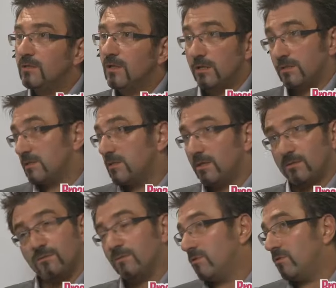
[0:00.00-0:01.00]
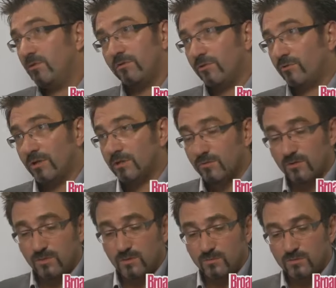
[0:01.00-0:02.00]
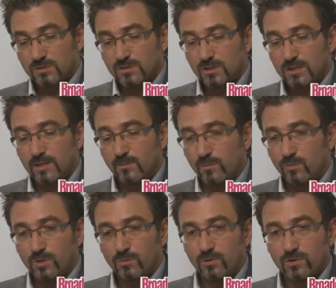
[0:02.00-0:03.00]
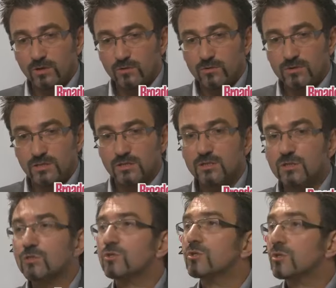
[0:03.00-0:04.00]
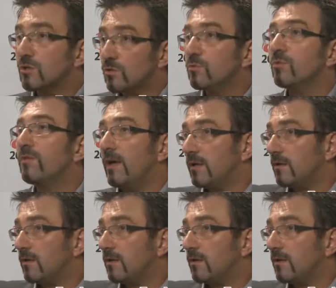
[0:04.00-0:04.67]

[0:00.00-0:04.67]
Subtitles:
As I say, the grunt to other people's glamour. We're agnostic to that